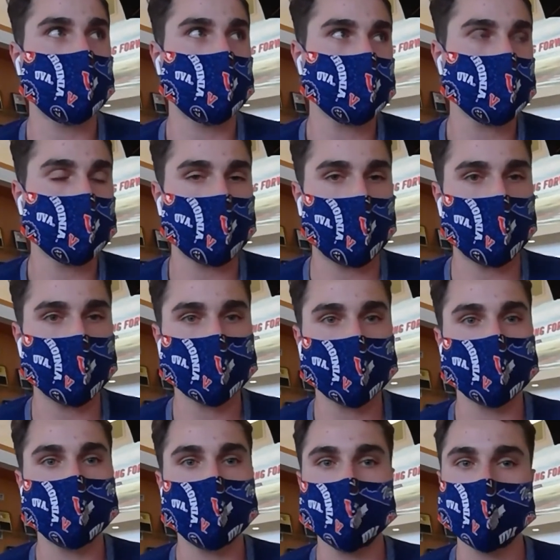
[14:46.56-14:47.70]
putting yourself out
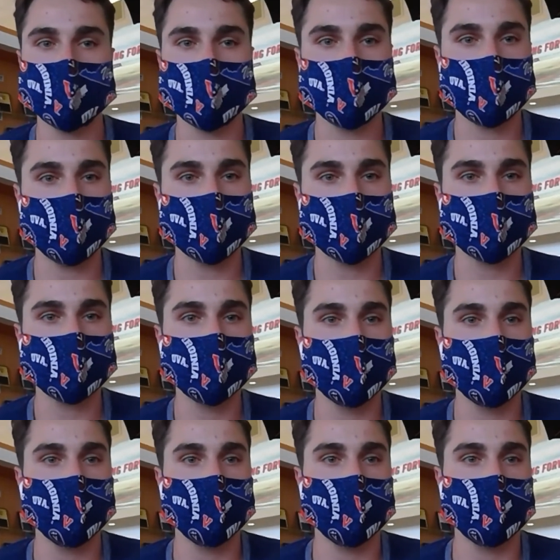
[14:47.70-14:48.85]
there, meeting new people.
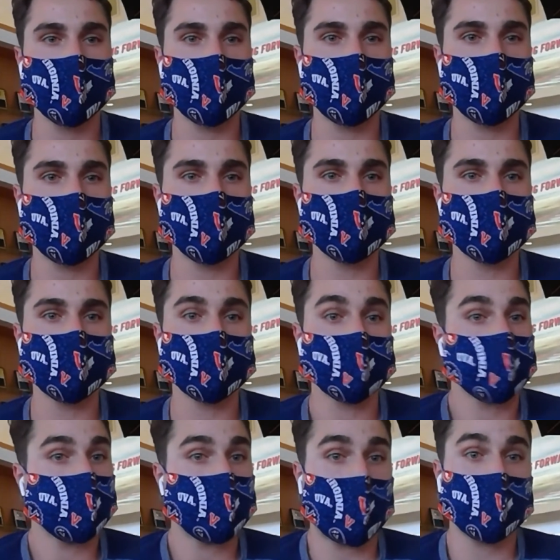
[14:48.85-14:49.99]

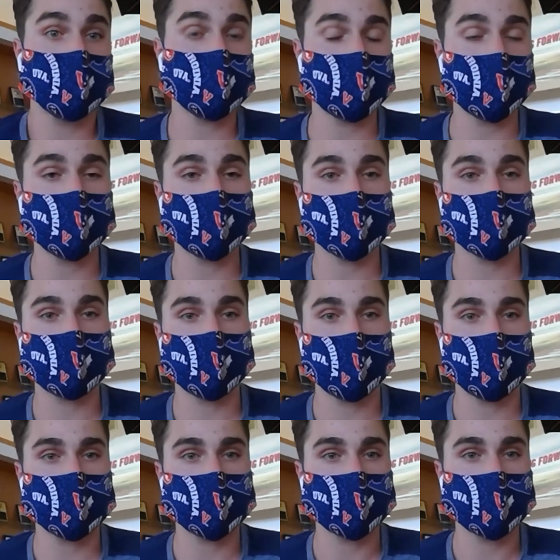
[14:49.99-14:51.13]
That was a big
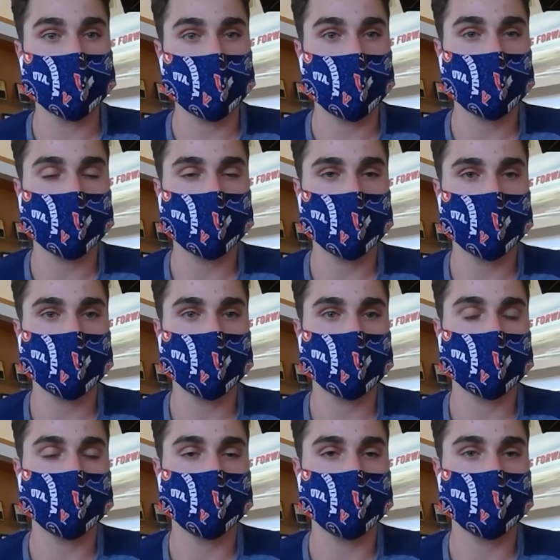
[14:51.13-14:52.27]
transformation for me coming
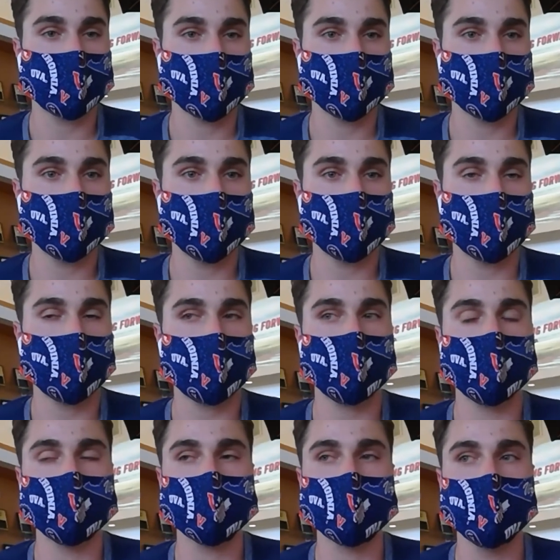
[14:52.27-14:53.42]
from
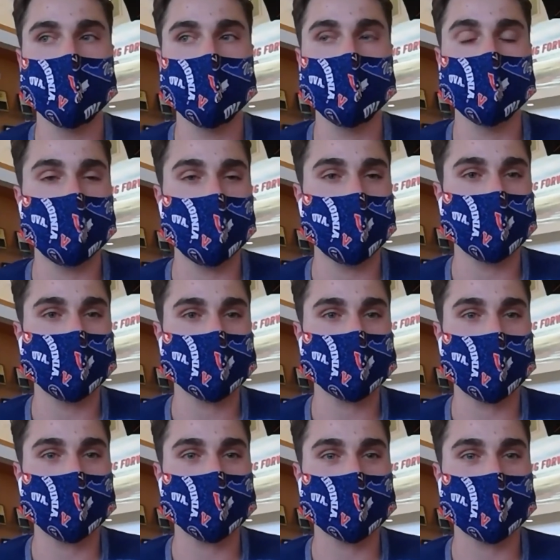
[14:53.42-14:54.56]
UVA. It was being in a
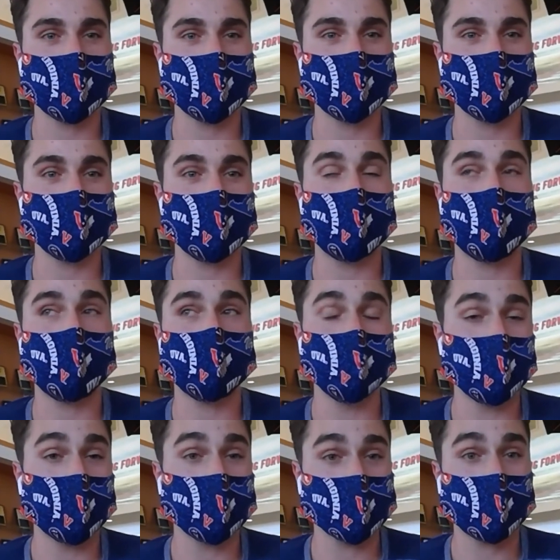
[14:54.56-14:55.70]
space where if
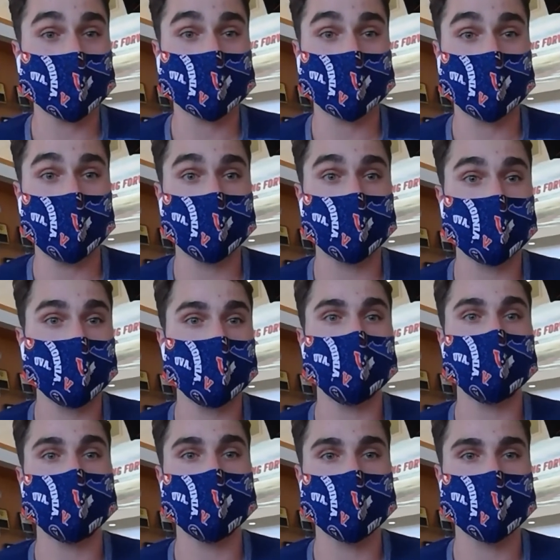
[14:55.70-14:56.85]
you don't talk to people and
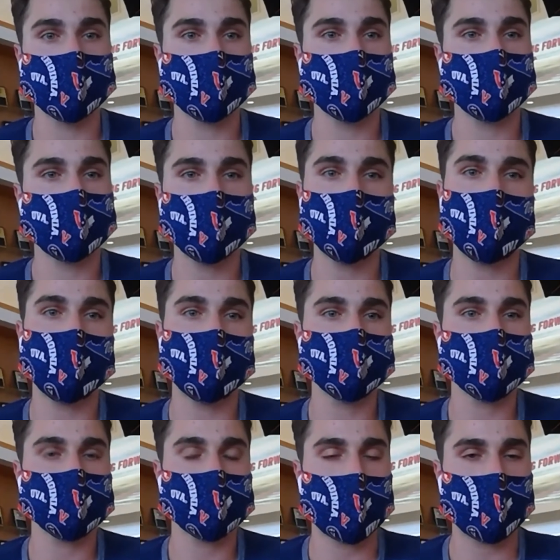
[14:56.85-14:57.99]
you don't learn what
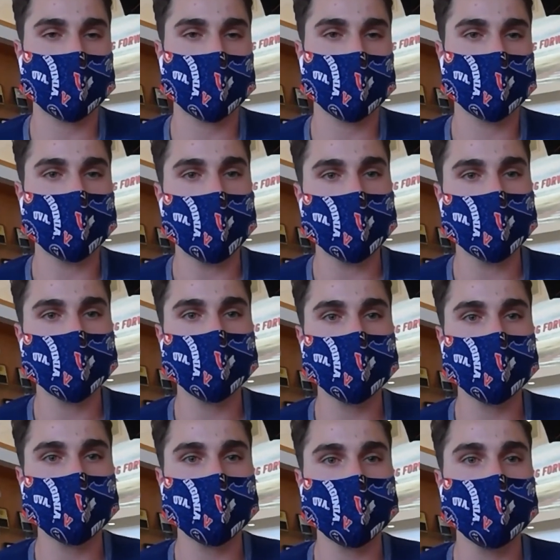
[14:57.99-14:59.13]
else is happening around
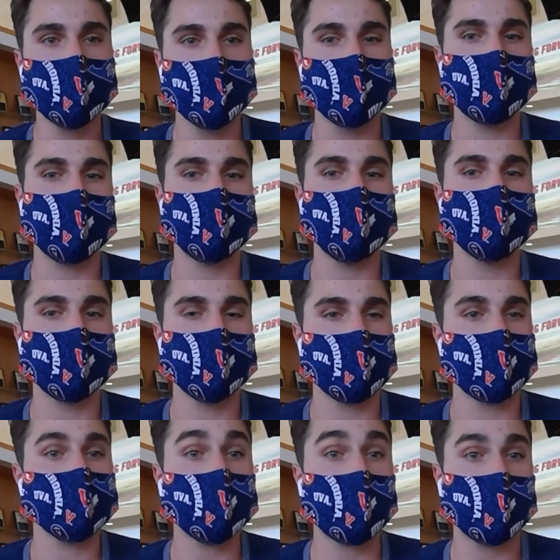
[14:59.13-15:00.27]
you, then you
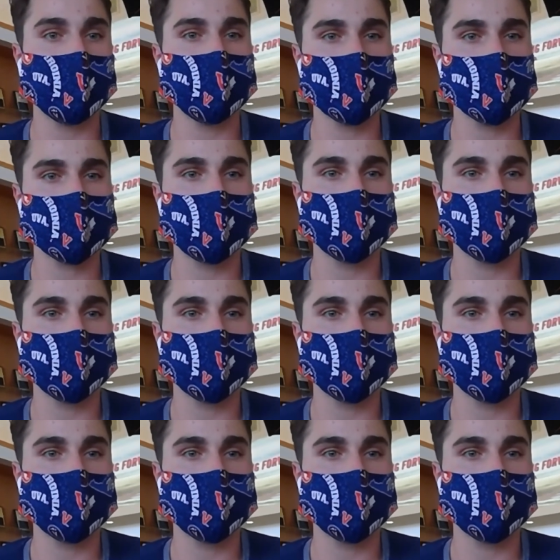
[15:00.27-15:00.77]
really have siloed